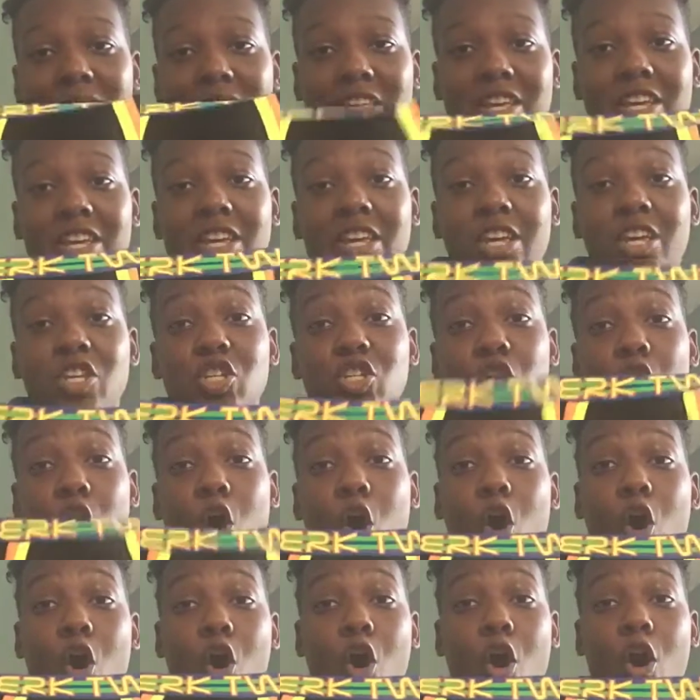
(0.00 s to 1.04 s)
These
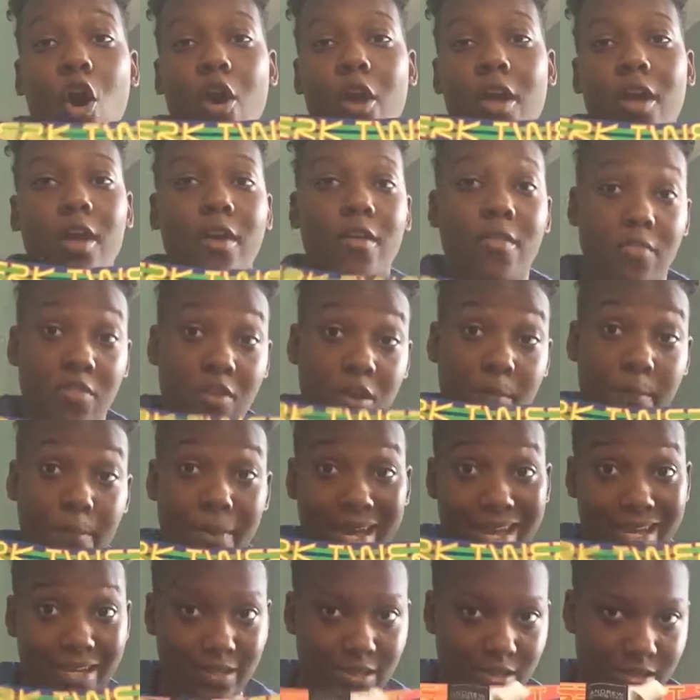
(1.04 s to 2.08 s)
are the
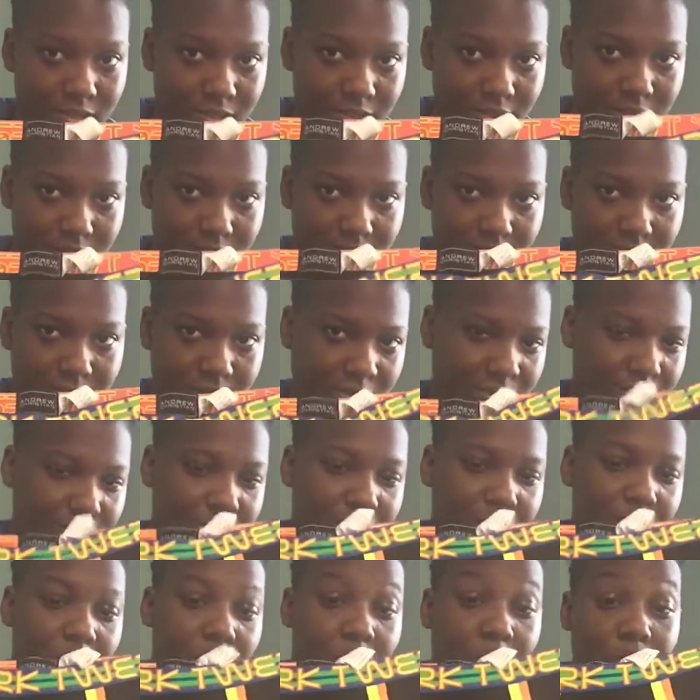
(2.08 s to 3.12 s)
best
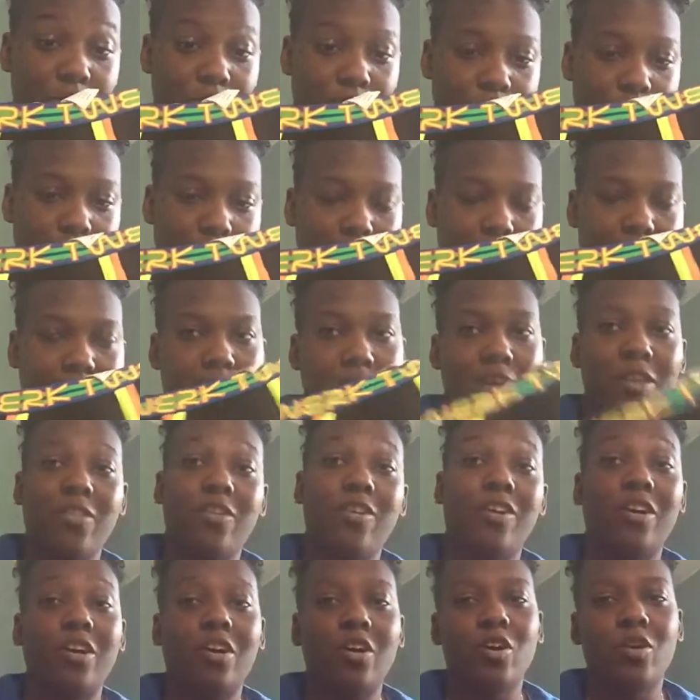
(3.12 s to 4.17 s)
underwear.
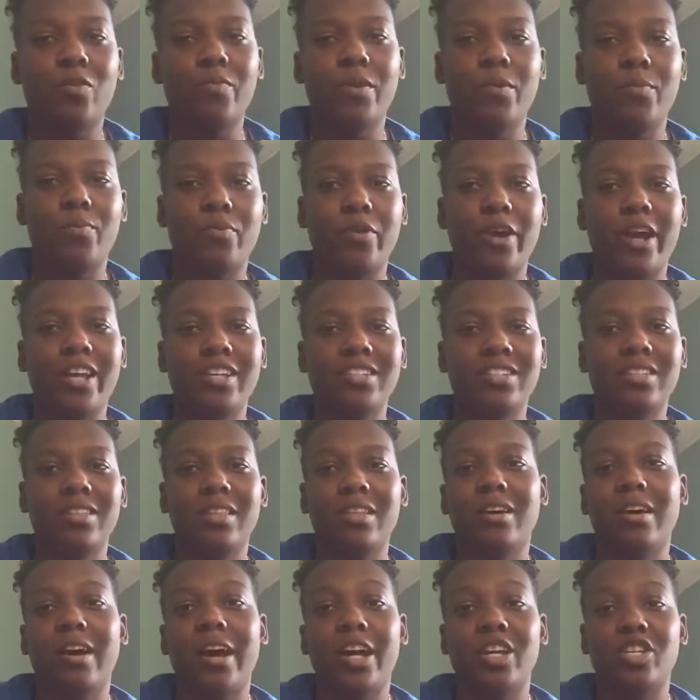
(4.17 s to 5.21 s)
They're a little bit pricey.
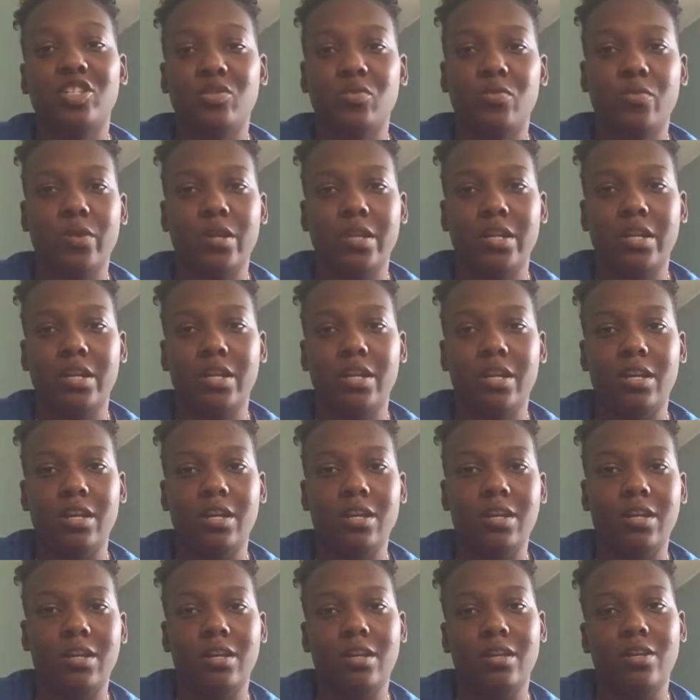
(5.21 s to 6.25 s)
They're like
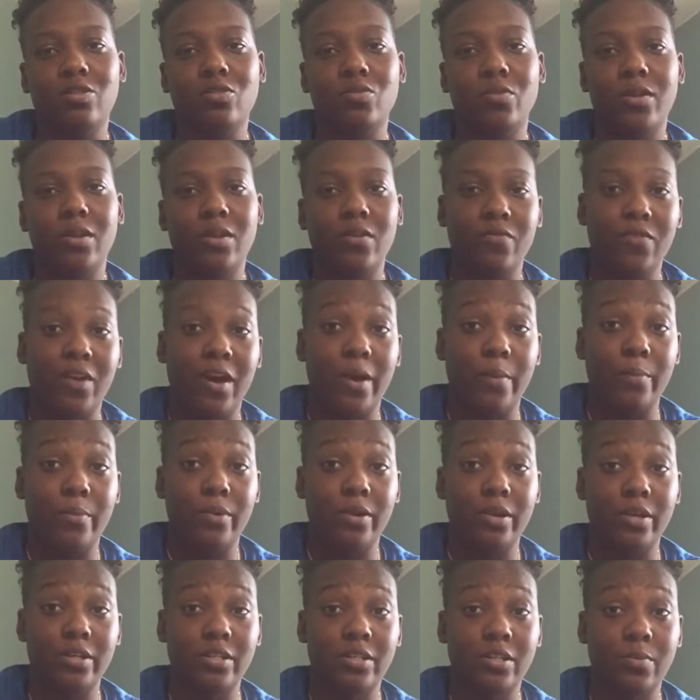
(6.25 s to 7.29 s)
20, 25
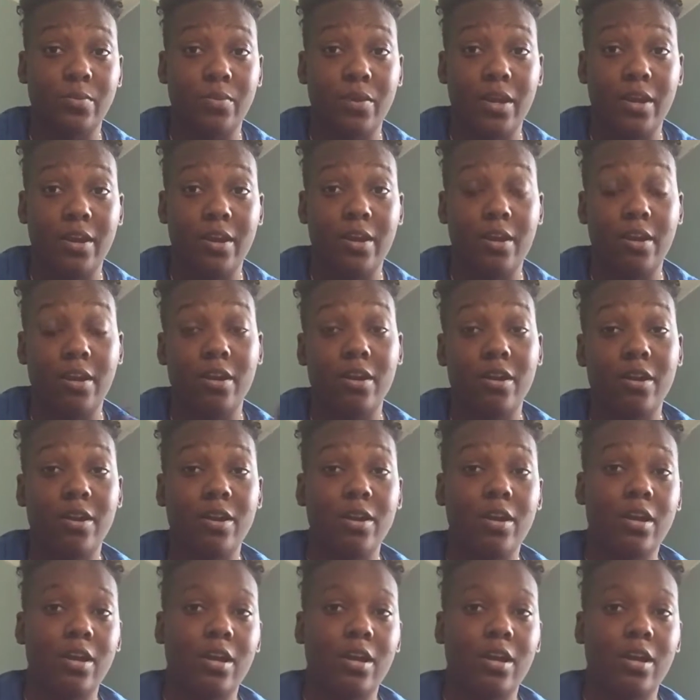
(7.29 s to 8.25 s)
bucks a pair